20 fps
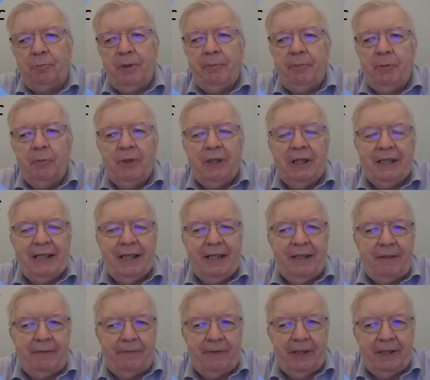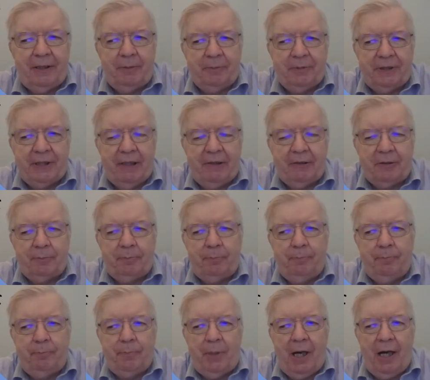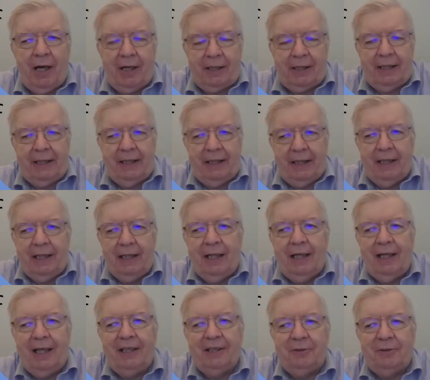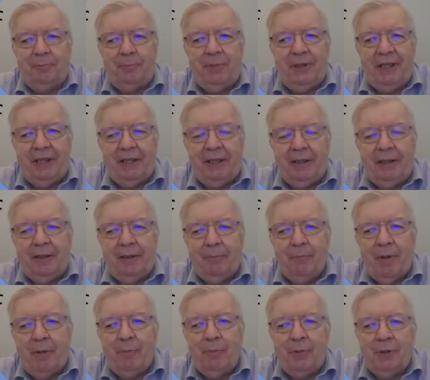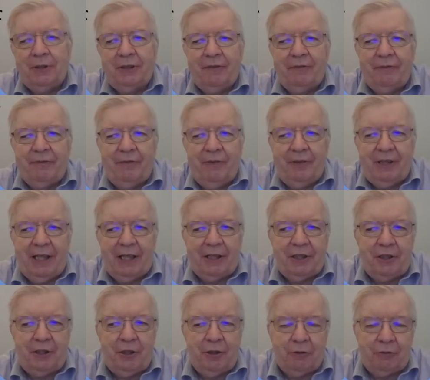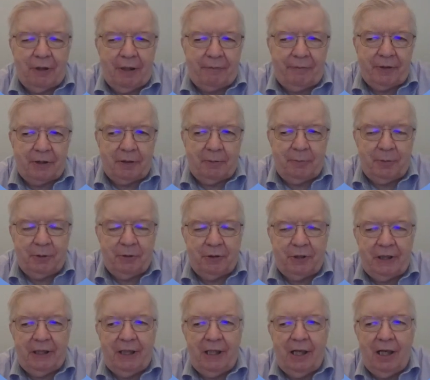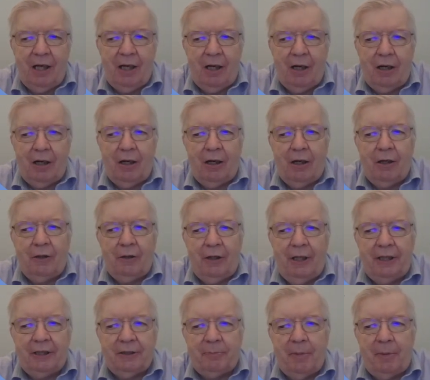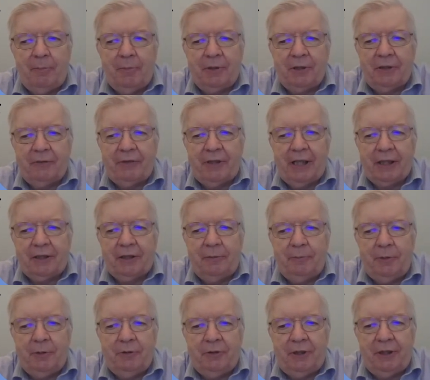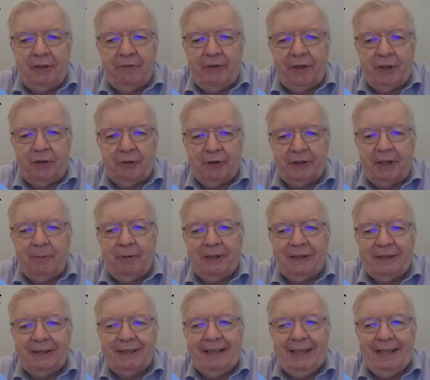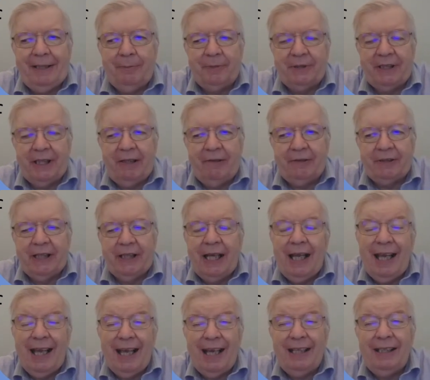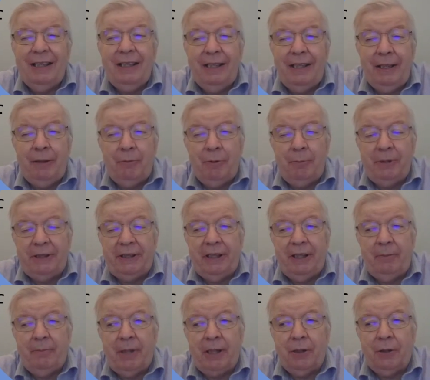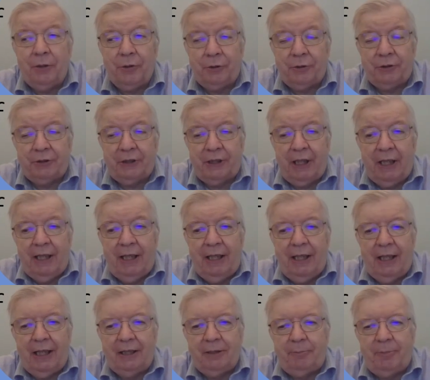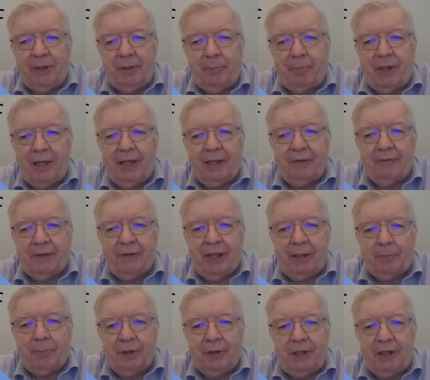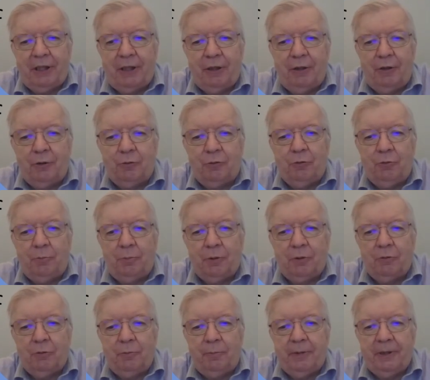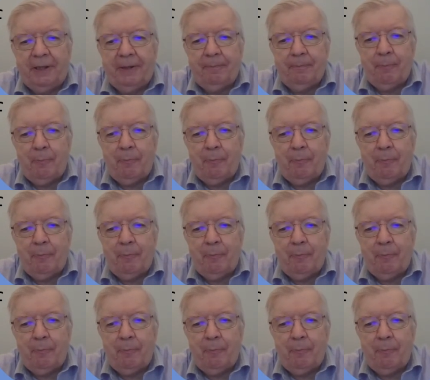people will identify themselves partly as being members of that geographic community or as members of that community of interest. They will see themselves, and indeed will be seen by others, as being part of that particular group or grouping.